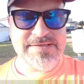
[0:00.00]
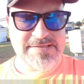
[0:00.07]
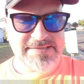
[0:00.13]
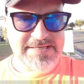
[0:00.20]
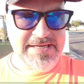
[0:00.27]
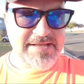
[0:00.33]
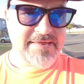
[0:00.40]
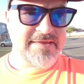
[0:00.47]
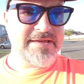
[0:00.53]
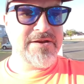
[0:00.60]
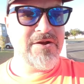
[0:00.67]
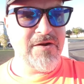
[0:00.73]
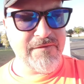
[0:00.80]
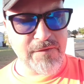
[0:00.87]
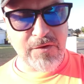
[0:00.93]
a
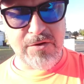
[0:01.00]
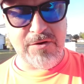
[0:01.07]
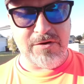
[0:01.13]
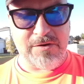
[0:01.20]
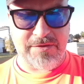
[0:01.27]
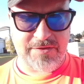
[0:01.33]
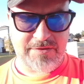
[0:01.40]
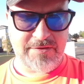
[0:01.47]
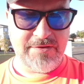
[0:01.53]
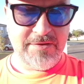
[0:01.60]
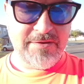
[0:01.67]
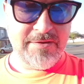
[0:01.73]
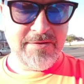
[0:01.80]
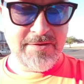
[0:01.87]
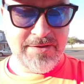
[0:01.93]
citizen of earth.
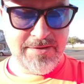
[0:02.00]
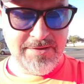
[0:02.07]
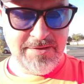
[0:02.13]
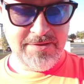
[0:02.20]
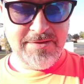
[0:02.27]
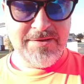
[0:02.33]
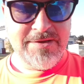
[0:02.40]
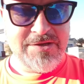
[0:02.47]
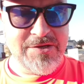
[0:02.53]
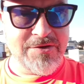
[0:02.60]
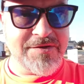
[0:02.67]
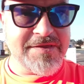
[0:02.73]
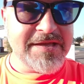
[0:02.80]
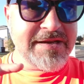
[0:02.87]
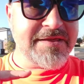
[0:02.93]

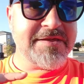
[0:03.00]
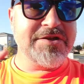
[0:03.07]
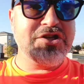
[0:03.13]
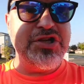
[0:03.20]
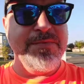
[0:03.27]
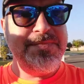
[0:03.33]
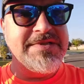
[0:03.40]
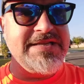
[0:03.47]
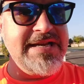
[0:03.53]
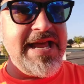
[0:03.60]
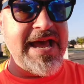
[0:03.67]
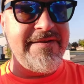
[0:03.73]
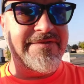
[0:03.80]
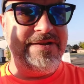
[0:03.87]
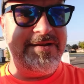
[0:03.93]
Your citizenship is in
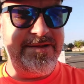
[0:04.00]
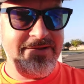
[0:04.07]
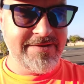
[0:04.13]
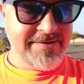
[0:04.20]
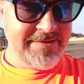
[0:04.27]
heaven.